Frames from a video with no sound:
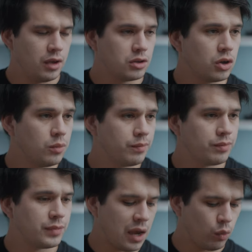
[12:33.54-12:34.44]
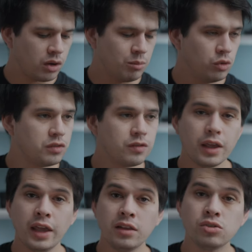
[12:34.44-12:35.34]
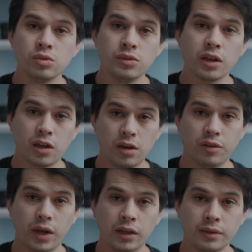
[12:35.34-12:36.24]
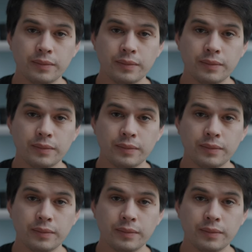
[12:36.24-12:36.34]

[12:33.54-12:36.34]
So now we're going to move into the color grading.